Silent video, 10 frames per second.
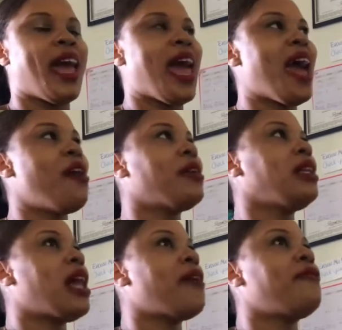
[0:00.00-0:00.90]
How
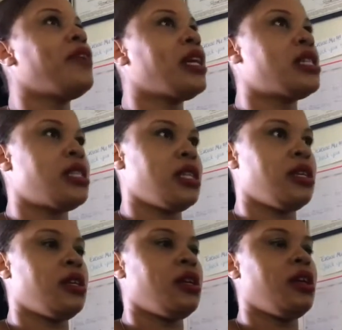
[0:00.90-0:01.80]
can I fix it?
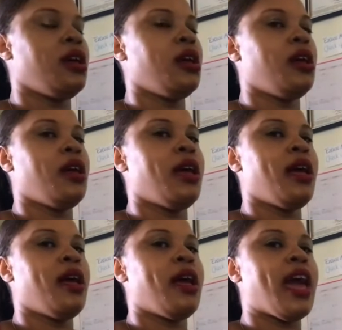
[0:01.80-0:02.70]

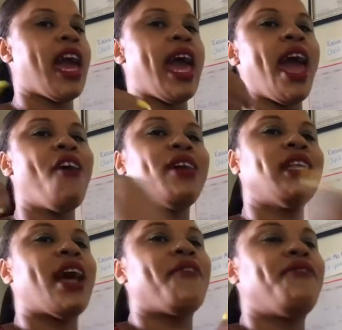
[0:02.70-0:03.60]
And how can
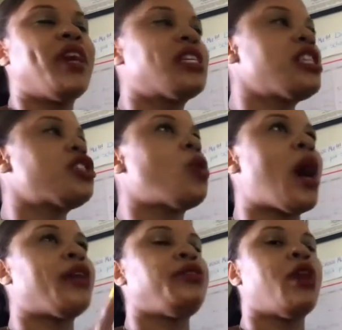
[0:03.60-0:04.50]
I fix it so
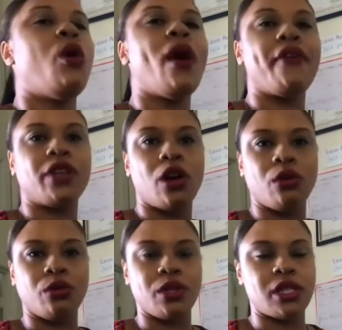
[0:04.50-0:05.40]
I don't have to go
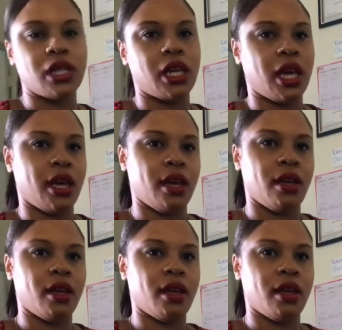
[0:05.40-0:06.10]
through this again?